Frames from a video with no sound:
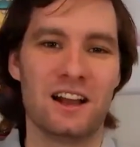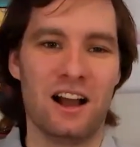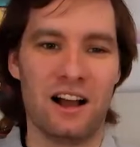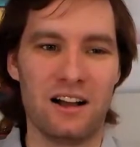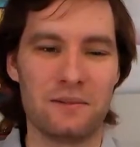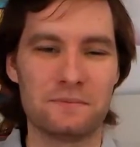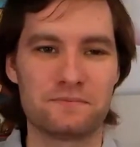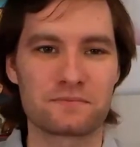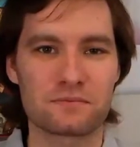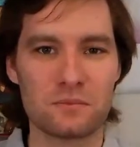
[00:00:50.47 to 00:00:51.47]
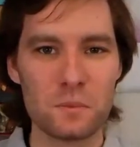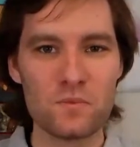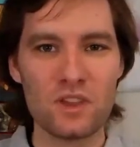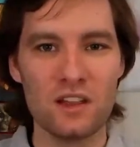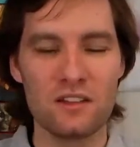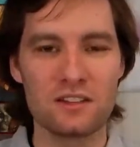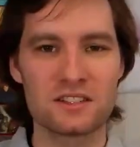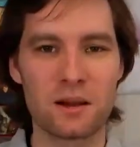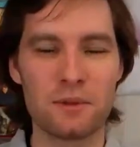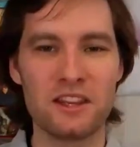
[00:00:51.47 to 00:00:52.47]

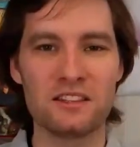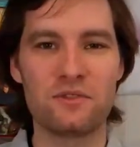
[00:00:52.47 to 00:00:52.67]
Some of these